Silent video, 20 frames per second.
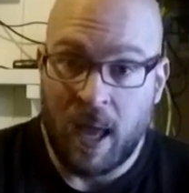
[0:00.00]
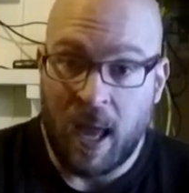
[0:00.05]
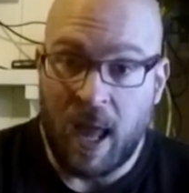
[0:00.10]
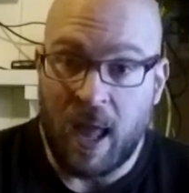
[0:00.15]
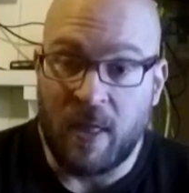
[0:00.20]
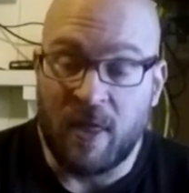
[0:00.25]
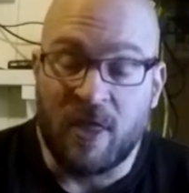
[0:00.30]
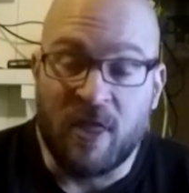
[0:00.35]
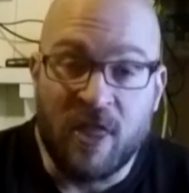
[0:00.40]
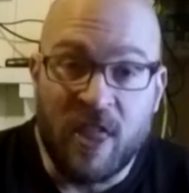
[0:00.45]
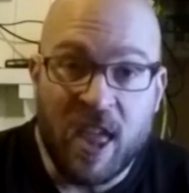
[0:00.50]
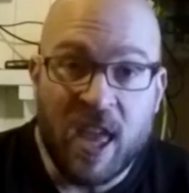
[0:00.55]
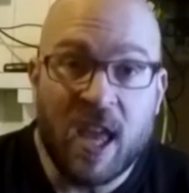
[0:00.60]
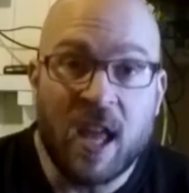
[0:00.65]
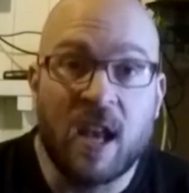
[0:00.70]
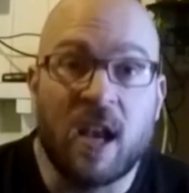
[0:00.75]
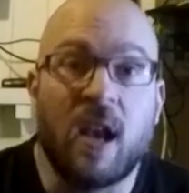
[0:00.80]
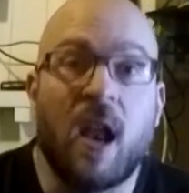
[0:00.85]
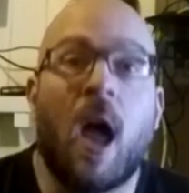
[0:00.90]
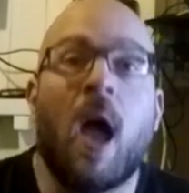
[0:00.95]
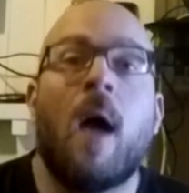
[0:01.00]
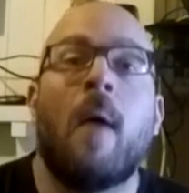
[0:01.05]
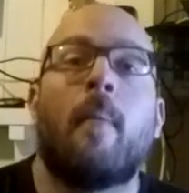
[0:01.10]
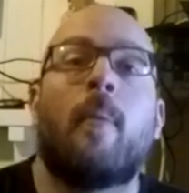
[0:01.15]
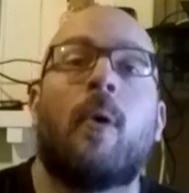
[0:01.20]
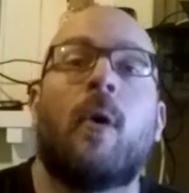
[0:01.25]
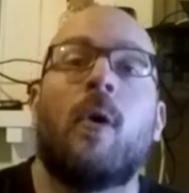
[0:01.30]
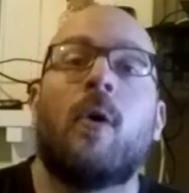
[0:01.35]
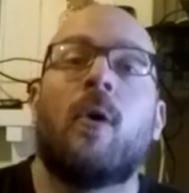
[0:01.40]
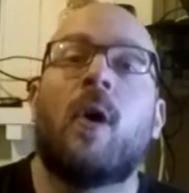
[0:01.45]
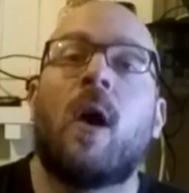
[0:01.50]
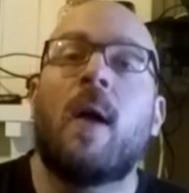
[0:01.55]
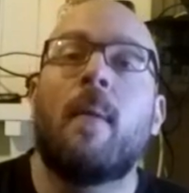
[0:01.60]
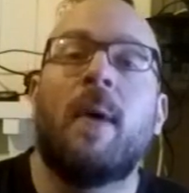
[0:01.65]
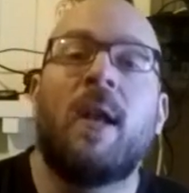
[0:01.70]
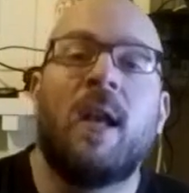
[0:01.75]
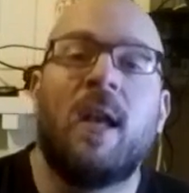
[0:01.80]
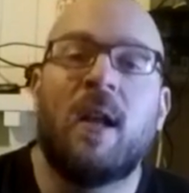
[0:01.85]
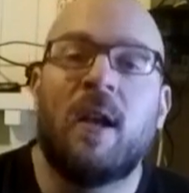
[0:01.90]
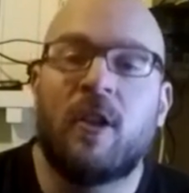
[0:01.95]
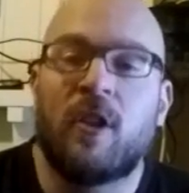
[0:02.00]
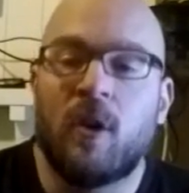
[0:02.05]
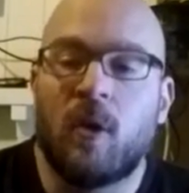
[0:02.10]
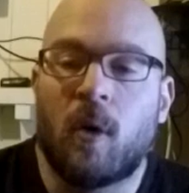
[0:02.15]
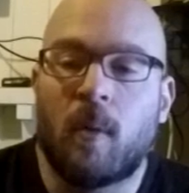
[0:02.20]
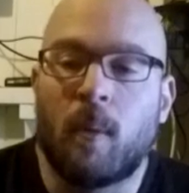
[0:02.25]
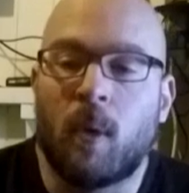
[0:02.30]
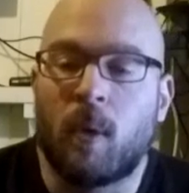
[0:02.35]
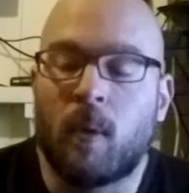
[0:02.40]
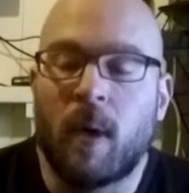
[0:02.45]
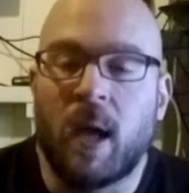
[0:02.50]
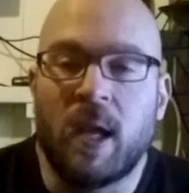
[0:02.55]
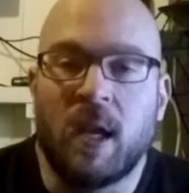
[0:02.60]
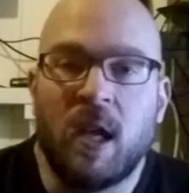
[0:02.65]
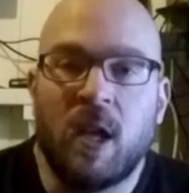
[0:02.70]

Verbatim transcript: And then program it in at the normal rate.